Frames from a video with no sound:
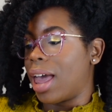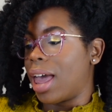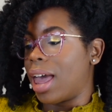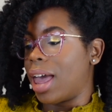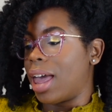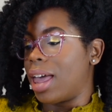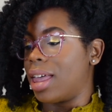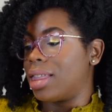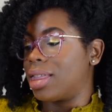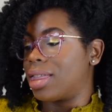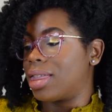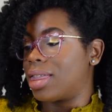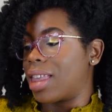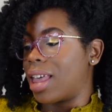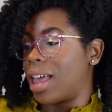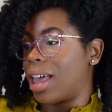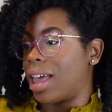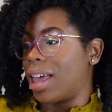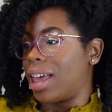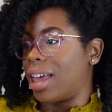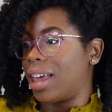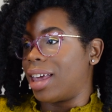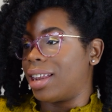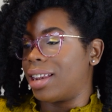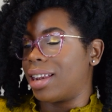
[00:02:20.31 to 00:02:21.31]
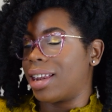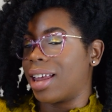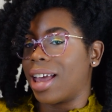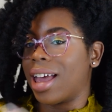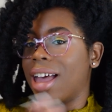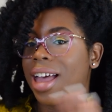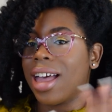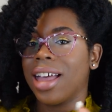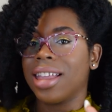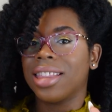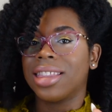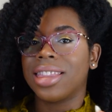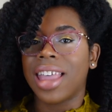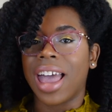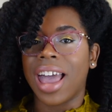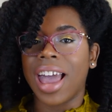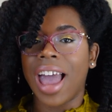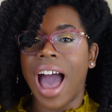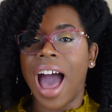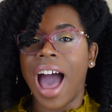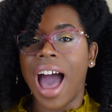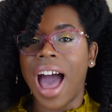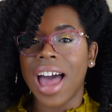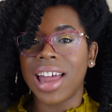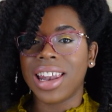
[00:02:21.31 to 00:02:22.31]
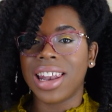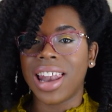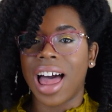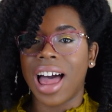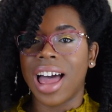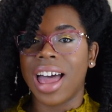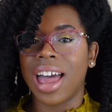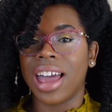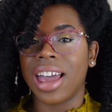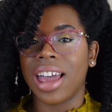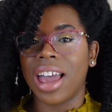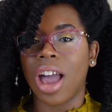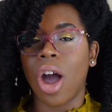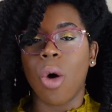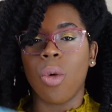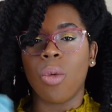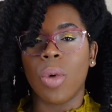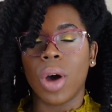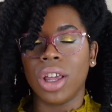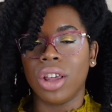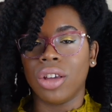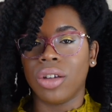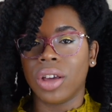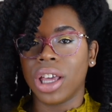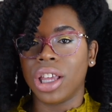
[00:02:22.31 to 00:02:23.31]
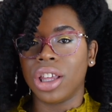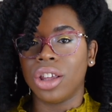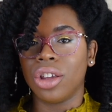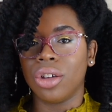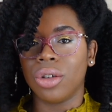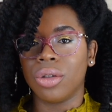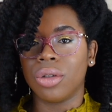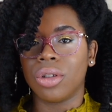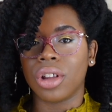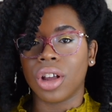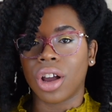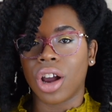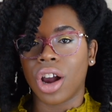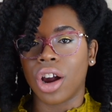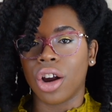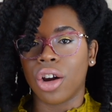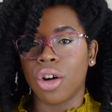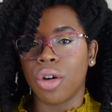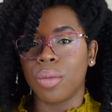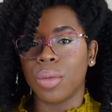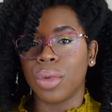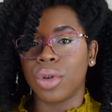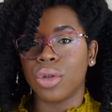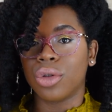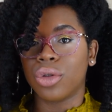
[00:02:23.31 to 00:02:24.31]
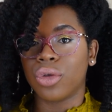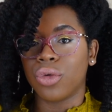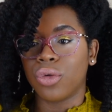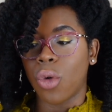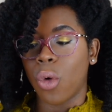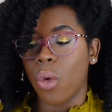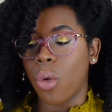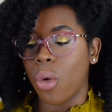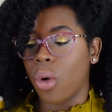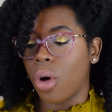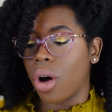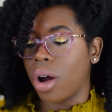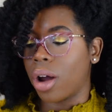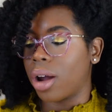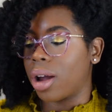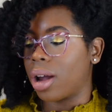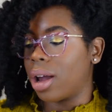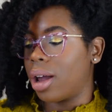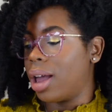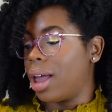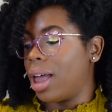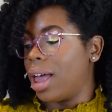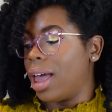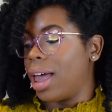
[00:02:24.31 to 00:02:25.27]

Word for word: And then they highlight what you can use the curl mousse for.